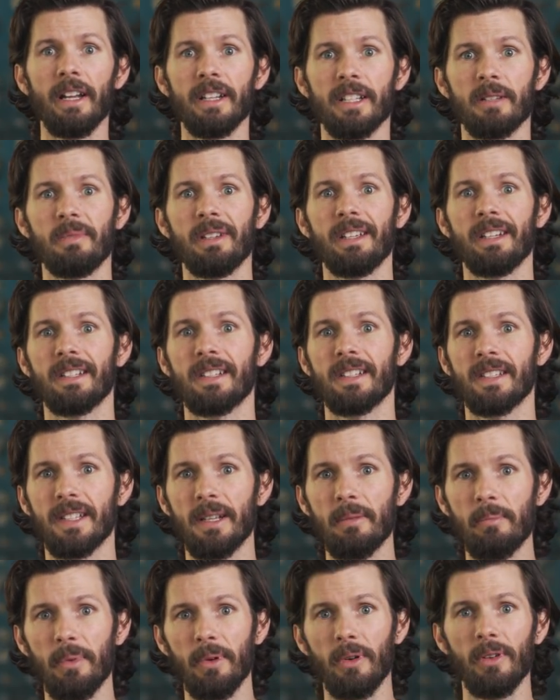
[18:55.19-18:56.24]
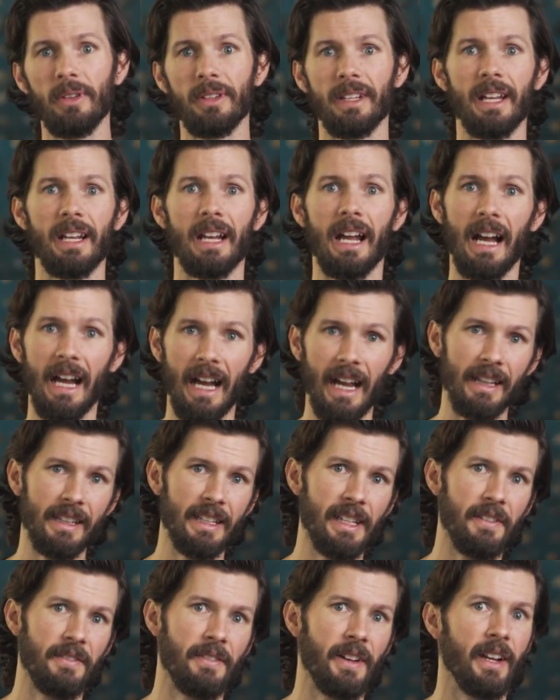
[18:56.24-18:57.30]
To me, it's simple yet highly
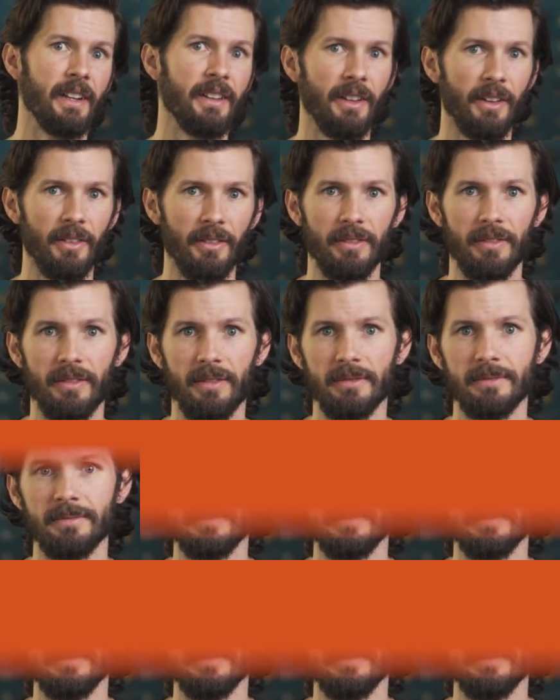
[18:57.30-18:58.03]
effective.